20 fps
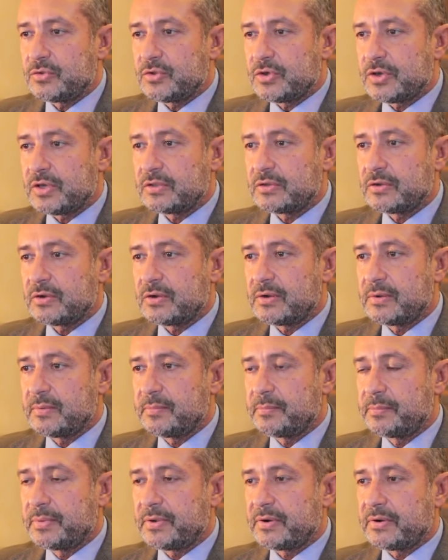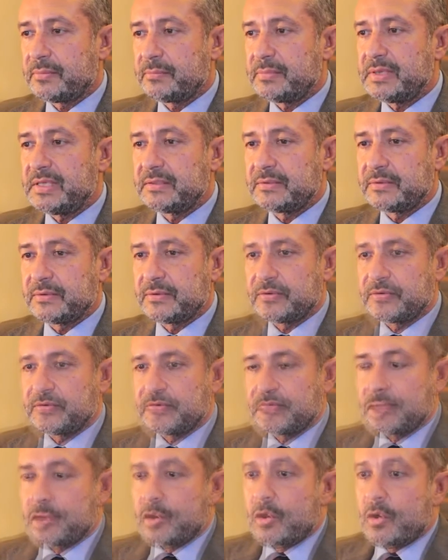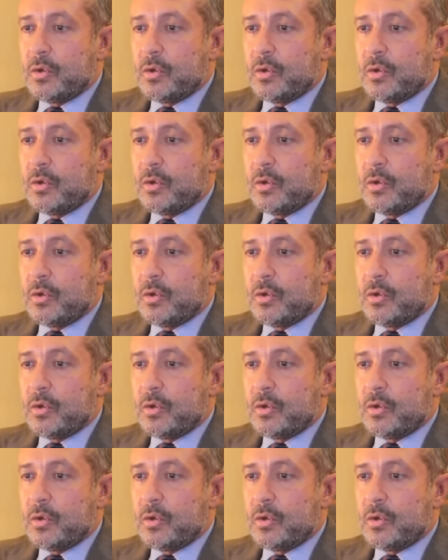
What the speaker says: general parameters.